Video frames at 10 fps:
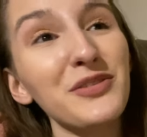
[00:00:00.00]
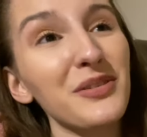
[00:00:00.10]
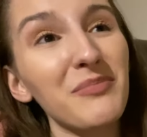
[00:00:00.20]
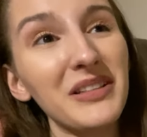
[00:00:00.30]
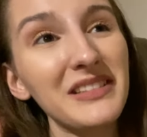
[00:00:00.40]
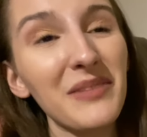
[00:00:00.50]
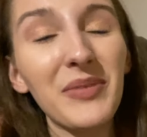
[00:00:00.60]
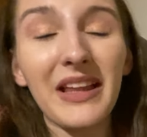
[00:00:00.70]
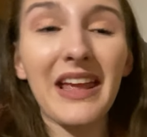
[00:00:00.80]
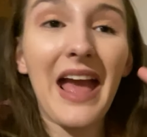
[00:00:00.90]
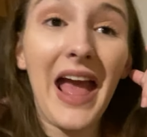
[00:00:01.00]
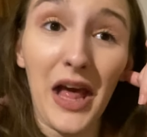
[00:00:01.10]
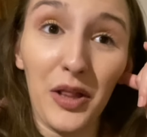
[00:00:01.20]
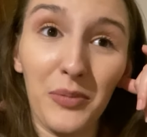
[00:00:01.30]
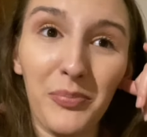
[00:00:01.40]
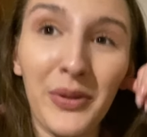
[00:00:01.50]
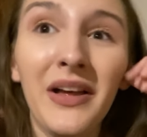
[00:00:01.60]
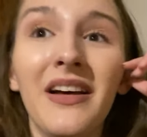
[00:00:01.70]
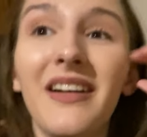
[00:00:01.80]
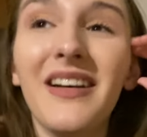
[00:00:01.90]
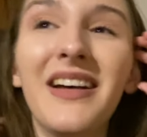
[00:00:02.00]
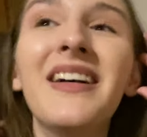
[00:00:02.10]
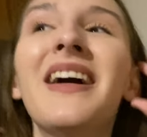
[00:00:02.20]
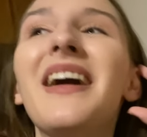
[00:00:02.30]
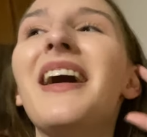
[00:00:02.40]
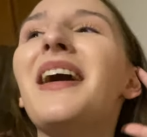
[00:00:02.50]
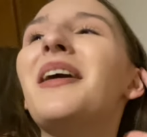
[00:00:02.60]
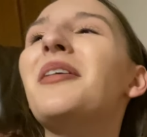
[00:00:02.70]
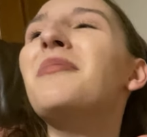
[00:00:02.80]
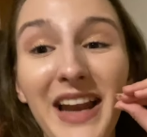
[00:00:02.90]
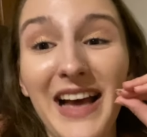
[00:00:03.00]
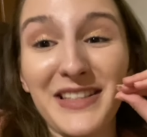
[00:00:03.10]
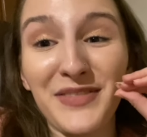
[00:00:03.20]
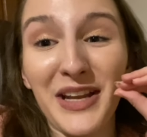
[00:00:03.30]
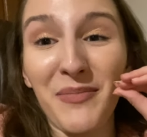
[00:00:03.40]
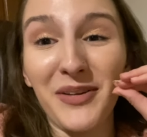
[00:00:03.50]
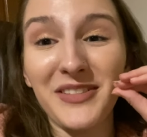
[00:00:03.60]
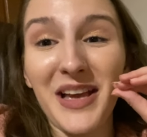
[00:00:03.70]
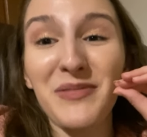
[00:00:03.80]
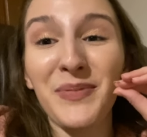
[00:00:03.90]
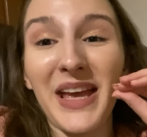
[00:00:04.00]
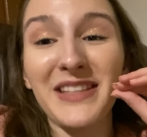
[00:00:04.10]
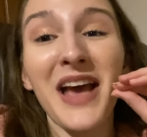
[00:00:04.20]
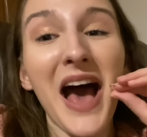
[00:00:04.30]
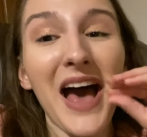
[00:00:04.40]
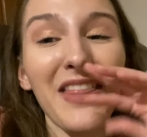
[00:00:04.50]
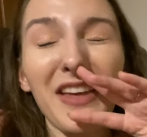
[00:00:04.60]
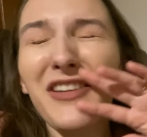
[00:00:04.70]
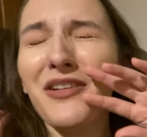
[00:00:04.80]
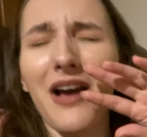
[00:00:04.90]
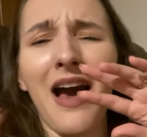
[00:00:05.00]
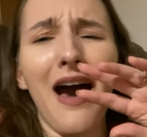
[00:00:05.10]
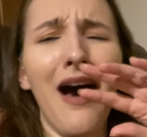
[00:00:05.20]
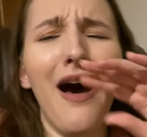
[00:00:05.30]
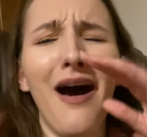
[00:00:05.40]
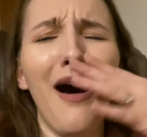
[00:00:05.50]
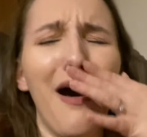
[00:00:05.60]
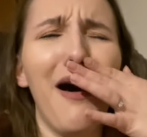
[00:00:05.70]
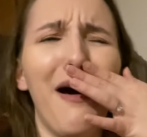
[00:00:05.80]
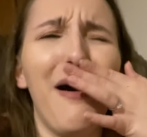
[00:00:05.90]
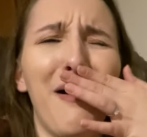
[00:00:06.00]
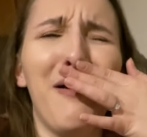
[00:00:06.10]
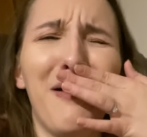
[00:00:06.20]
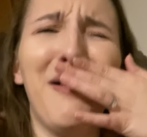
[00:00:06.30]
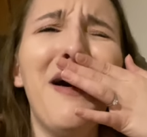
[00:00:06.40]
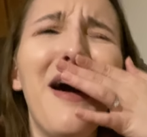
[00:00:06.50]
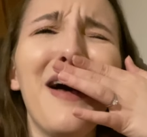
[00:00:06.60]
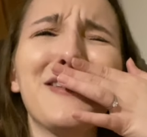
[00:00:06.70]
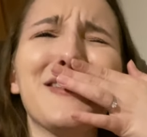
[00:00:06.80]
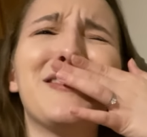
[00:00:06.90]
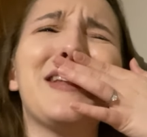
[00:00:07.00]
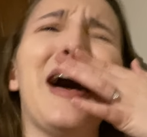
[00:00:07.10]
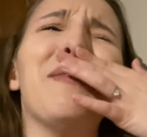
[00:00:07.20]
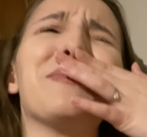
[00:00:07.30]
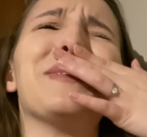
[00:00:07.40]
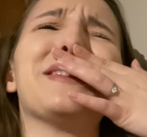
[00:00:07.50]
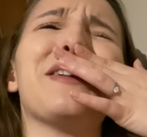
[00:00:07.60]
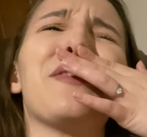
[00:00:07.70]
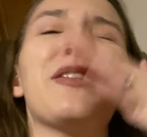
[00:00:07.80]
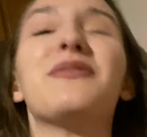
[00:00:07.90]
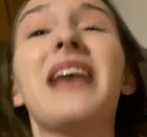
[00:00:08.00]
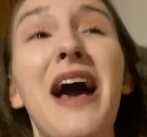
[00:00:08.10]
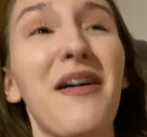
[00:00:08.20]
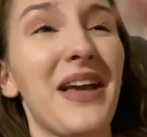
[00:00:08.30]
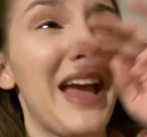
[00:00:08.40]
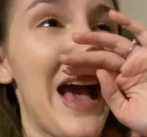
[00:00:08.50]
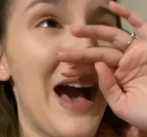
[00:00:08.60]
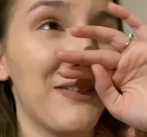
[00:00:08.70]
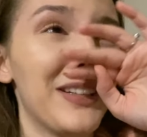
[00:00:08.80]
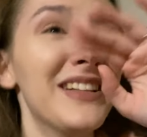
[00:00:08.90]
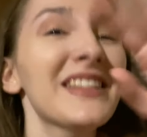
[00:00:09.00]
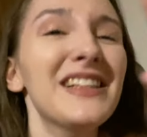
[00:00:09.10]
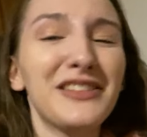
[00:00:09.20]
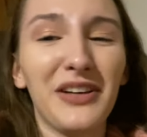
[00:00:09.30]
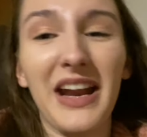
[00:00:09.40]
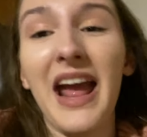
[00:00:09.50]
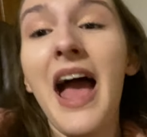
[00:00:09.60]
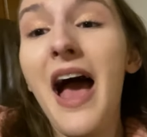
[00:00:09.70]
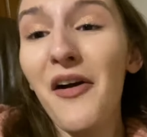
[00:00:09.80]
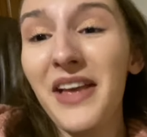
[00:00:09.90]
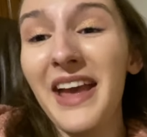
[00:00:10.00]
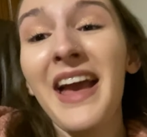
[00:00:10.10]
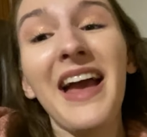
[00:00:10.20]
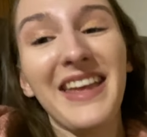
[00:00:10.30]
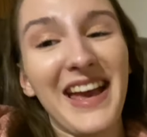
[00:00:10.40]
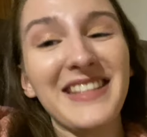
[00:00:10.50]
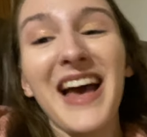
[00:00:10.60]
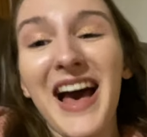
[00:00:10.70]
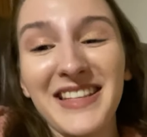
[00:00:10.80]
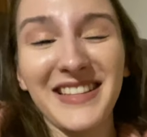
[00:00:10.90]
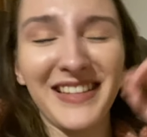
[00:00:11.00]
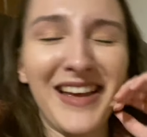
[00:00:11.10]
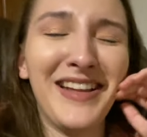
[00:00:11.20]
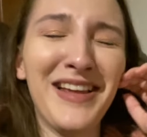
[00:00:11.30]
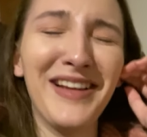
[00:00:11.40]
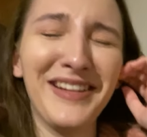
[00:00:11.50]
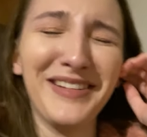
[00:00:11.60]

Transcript: on Monday and be like, help. As I've said a million times, but yes, thank you. Just tapped myself on the nose. Okay, ow, sorry. Okay, yes, as I said a